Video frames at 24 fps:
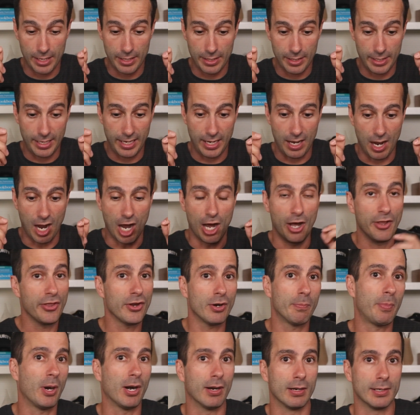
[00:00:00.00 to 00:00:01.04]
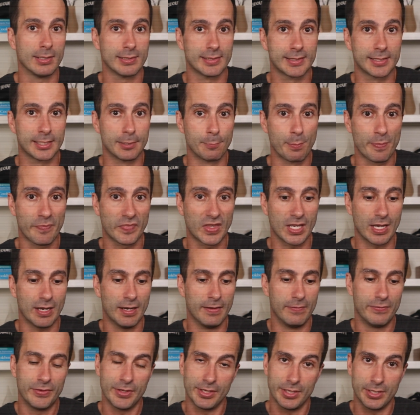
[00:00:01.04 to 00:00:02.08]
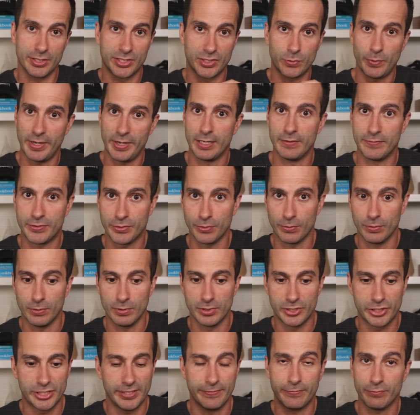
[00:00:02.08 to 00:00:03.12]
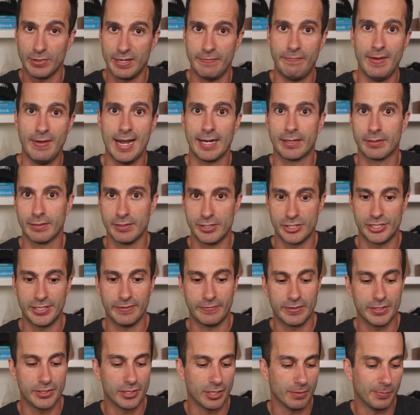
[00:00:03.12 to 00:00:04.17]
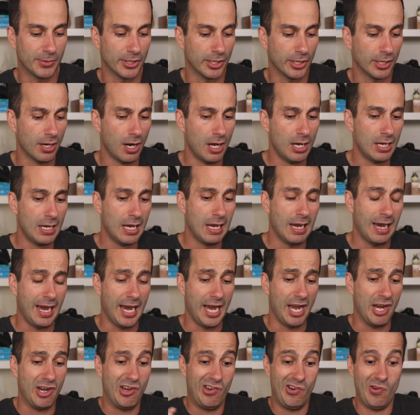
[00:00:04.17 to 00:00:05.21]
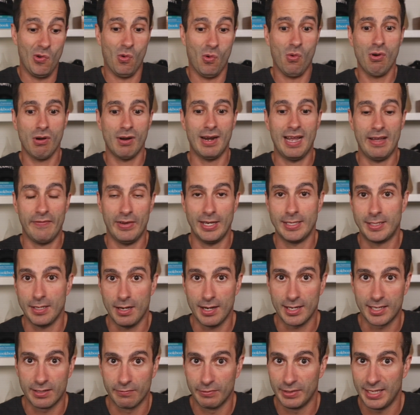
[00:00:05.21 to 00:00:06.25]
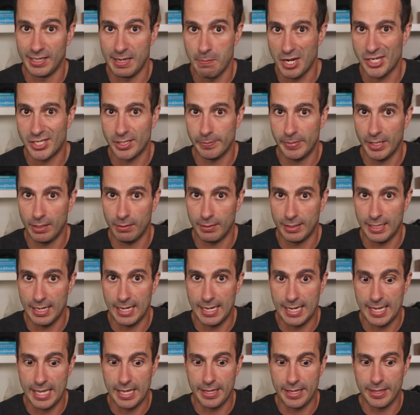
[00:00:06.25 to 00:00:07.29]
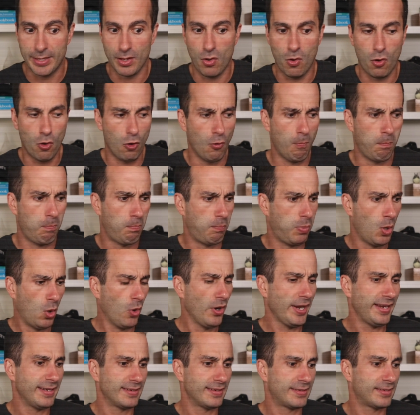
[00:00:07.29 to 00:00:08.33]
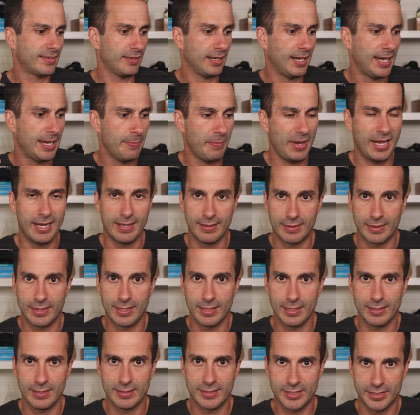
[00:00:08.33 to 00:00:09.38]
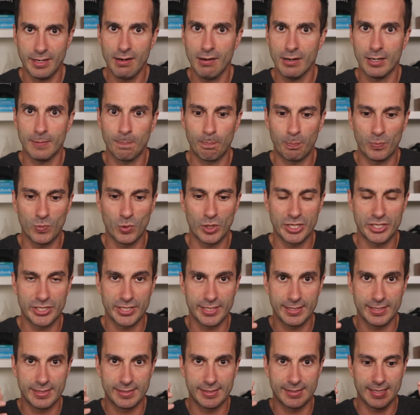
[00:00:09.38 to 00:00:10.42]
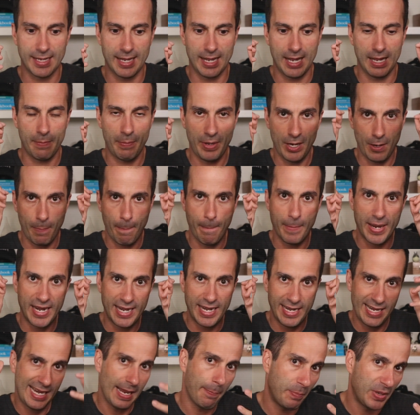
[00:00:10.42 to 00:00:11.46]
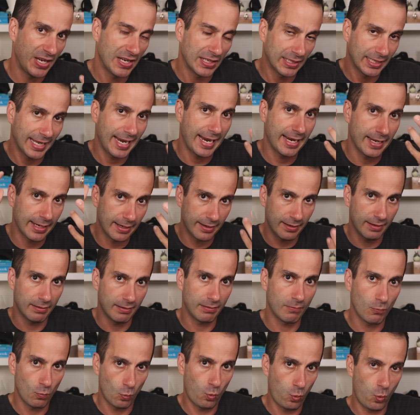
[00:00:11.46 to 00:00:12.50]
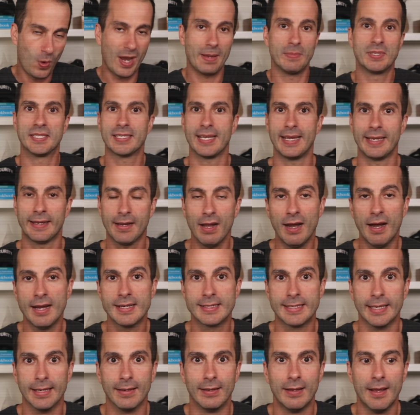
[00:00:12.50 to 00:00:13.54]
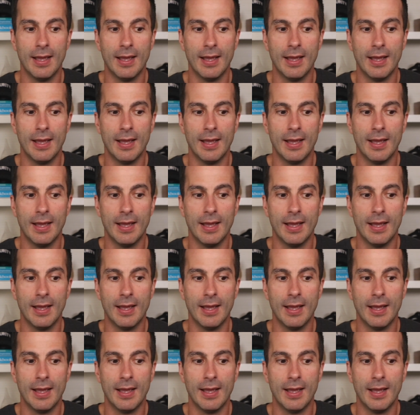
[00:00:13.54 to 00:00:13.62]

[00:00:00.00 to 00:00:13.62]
the other parts of the suite of tools, shift-refactor and shift-interpreter, nor have I talked really much about the whole point I made at the start, which is about manipulating website content,